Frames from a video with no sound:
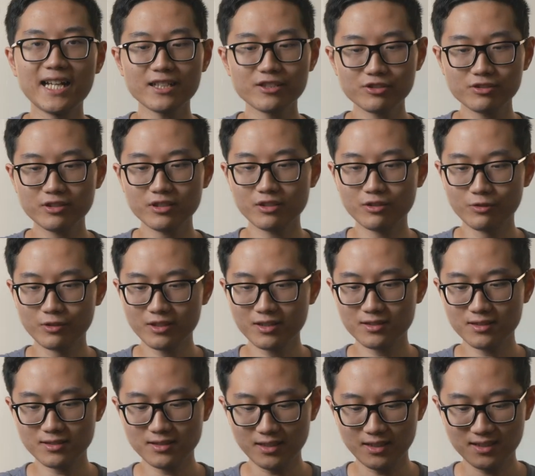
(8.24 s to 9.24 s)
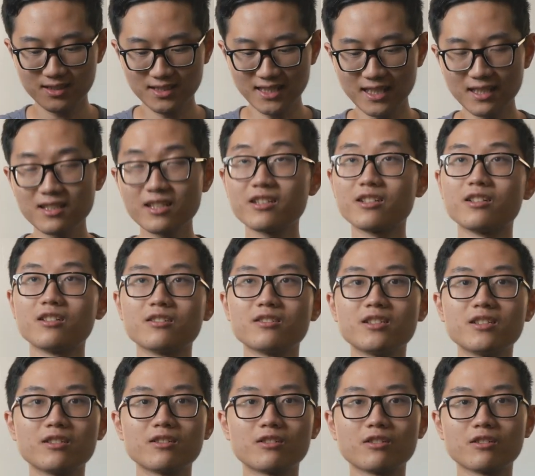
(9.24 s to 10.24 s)
actually ordered this exactly a
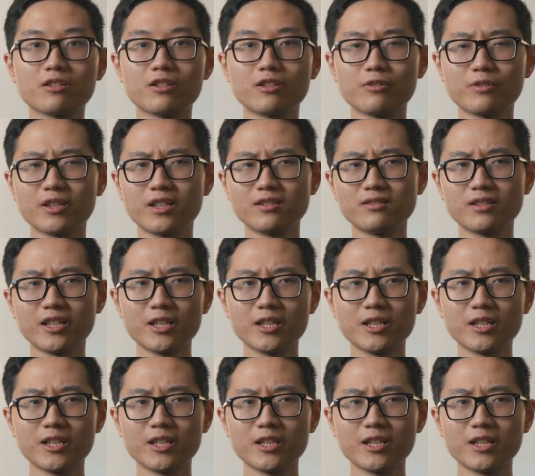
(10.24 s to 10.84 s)
year ago in